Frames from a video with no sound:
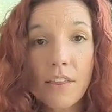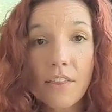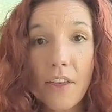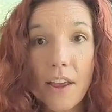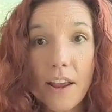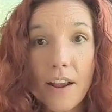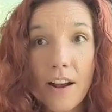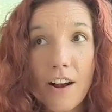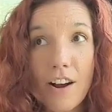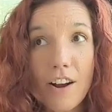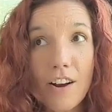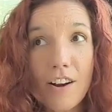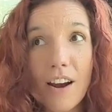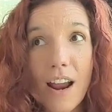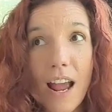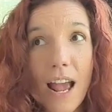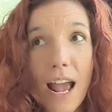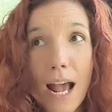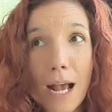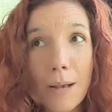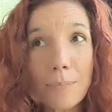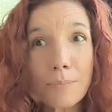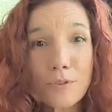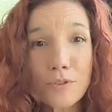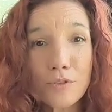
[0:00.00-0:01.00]
They
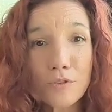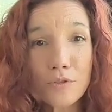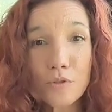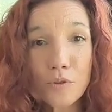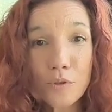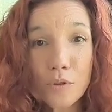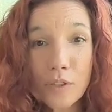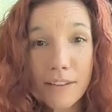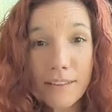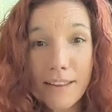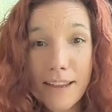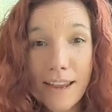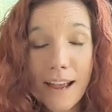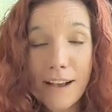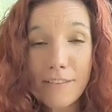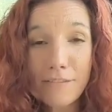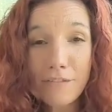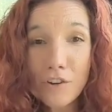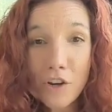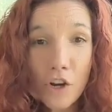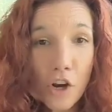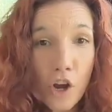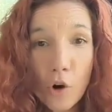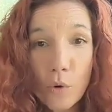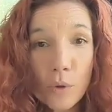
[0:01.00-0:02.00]

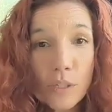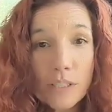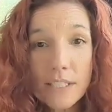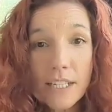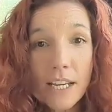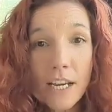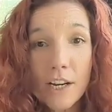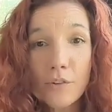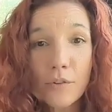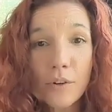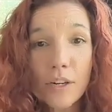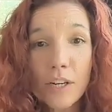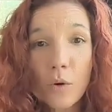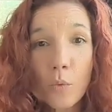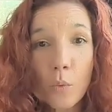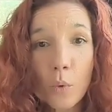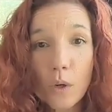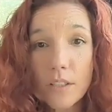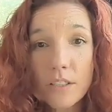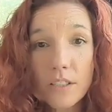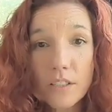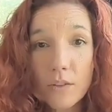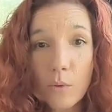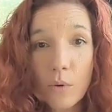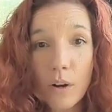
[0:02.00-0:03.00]
have no integrity
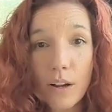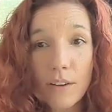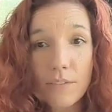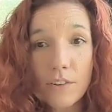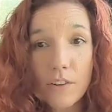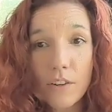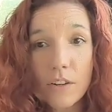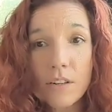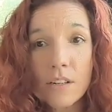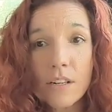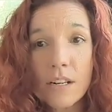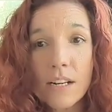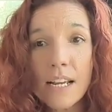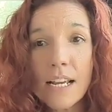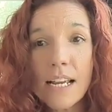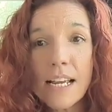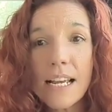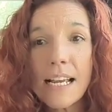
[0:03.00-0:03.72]
whatsoever.